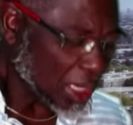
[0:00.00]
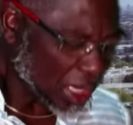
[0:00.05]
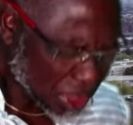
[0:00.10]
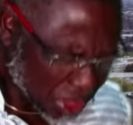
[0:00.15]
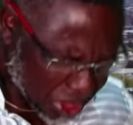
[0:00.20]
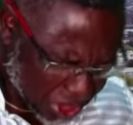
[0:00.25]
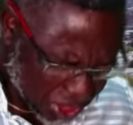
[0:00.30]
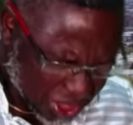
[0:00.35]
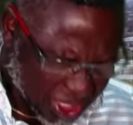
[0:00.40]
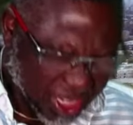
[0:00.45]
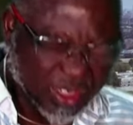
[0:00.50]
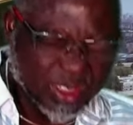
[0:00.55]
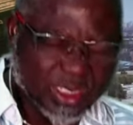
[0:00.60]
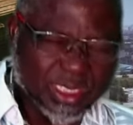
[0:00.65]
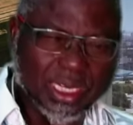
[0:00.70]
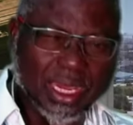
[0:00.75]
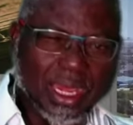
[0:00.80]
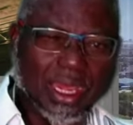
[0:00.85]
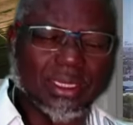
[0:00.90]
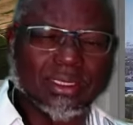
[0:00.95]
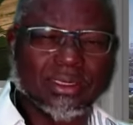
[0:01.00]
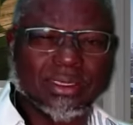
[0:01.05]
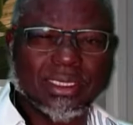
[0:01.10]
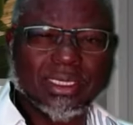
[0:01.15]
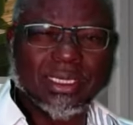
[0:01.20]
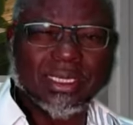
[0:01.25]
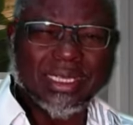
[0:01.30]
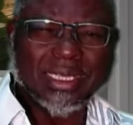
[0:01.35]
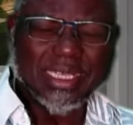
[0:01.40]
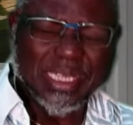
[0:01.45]
A shelter,
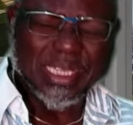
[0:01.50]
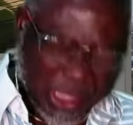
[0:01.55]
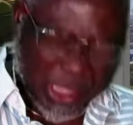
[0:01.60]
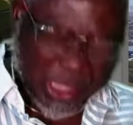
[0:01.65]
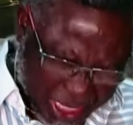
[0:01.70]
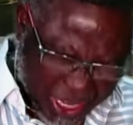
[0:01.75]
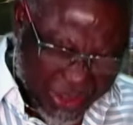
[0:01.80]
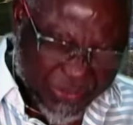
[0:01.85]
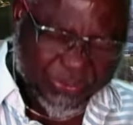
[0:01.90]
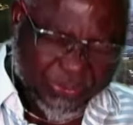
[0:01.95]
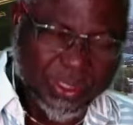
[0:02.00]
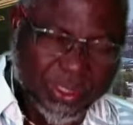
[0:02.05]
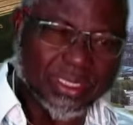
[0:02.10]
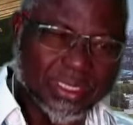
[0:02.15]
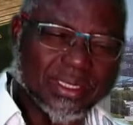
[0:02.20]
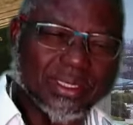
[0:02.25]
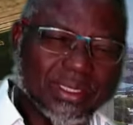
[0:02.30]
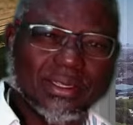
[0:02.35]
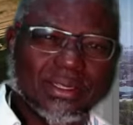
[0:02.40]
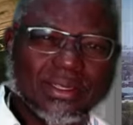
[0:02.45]
safety.